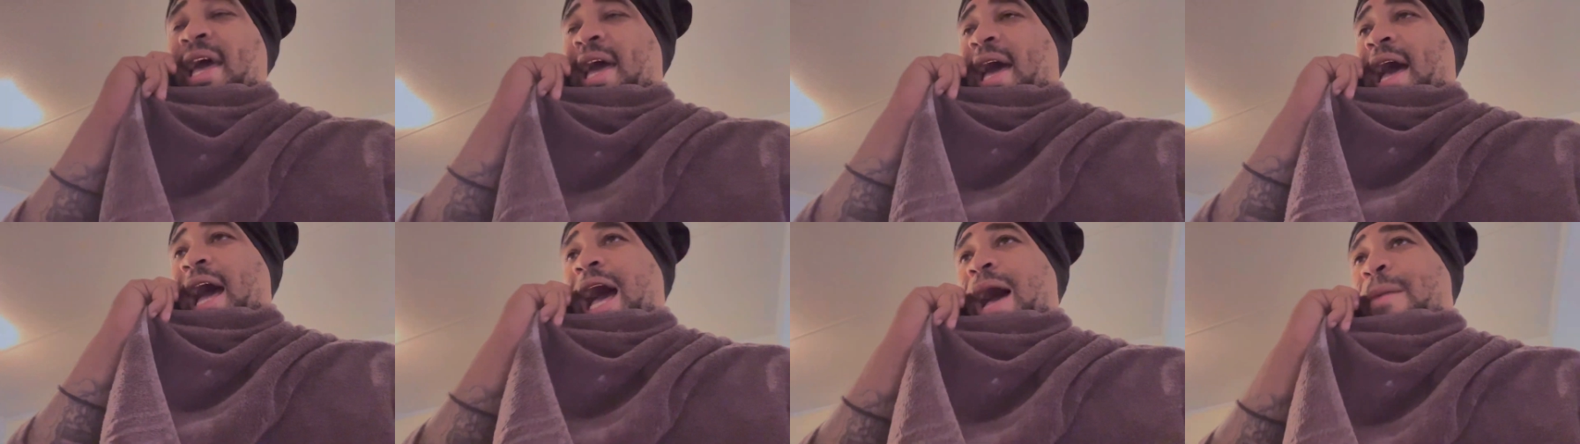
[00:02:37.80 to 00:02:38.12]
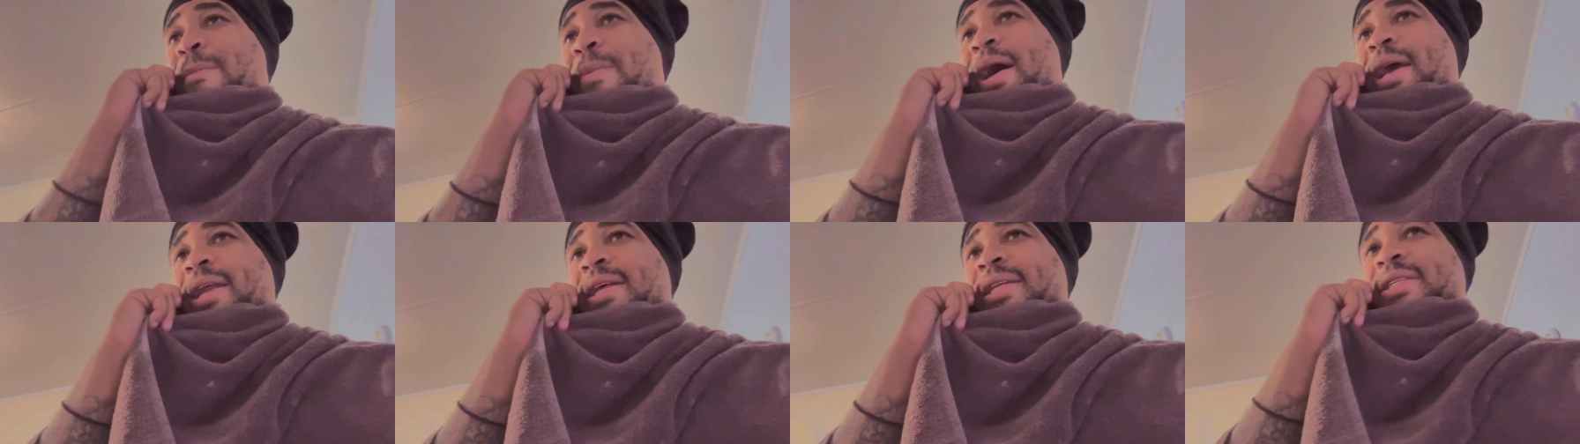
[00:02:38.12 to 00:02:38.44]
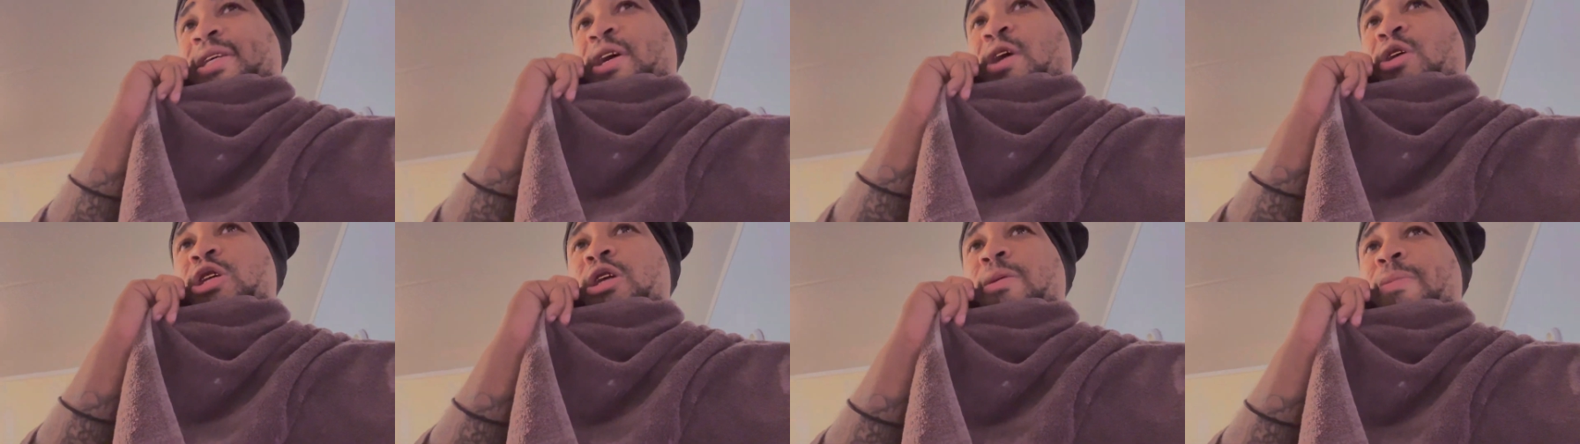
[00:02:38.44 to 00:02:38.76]
I about to
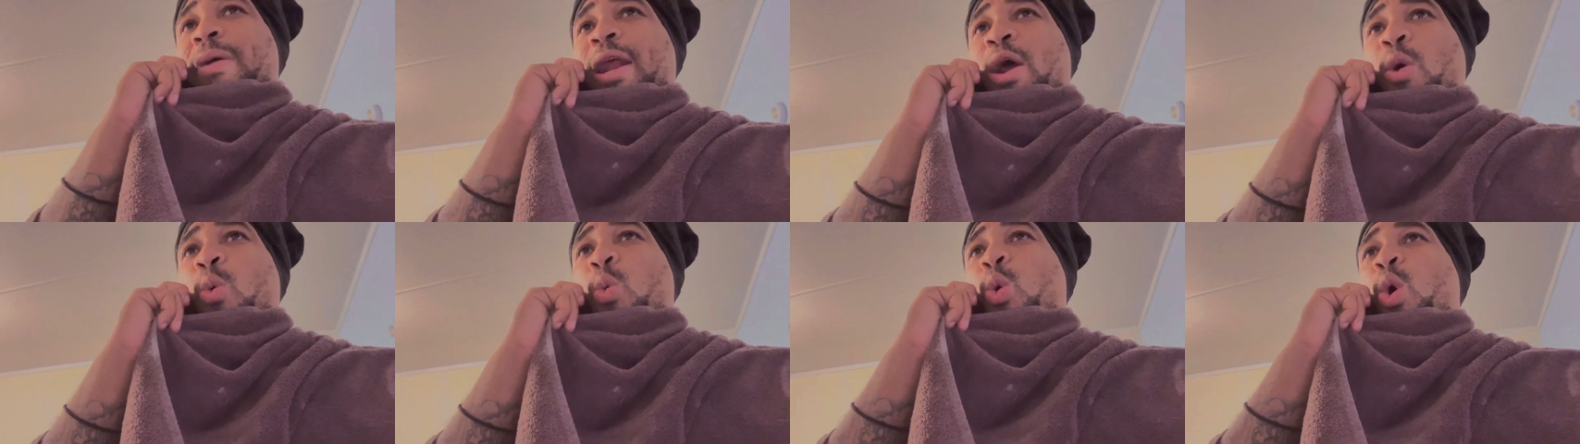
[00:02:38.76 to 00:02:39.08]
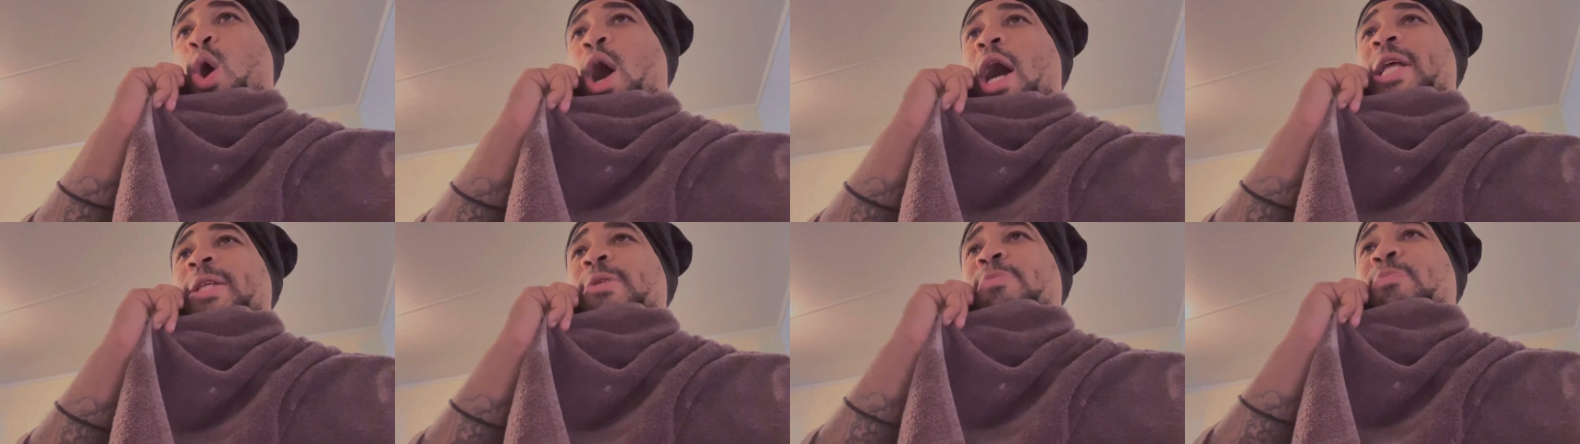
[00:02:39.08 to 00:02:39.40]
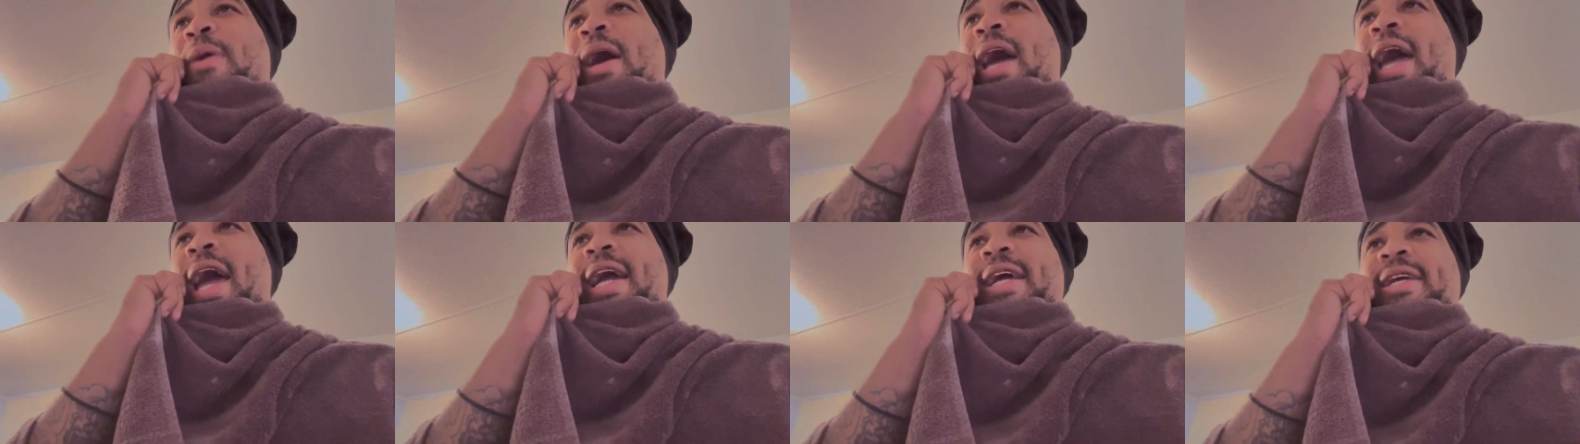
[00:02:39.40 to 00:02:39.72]
tell you, you better walk
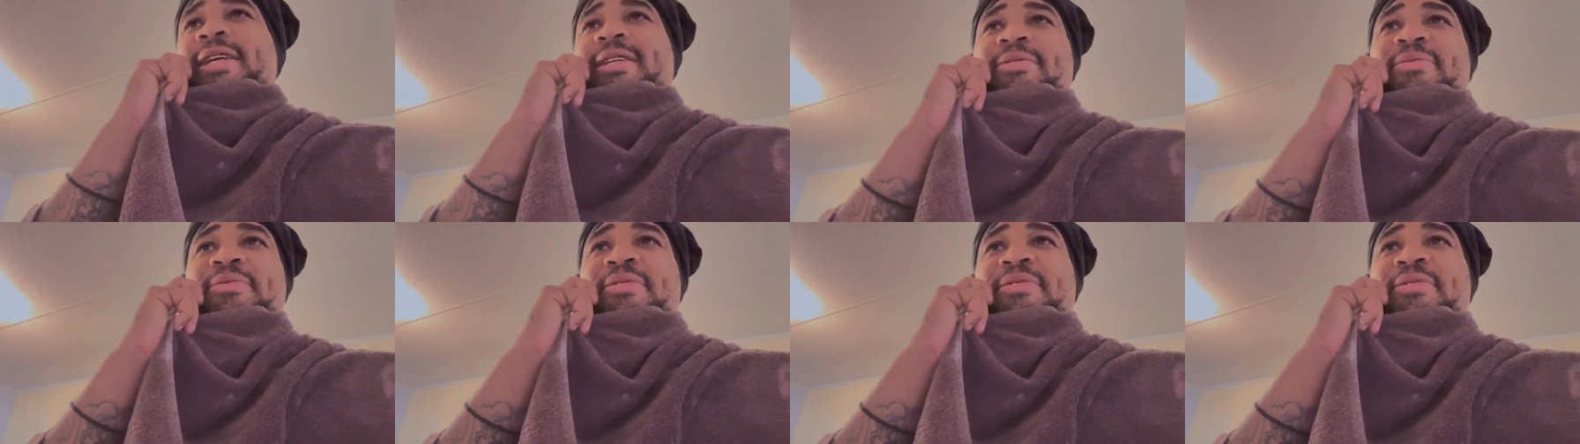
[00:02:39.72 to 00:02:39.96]
back,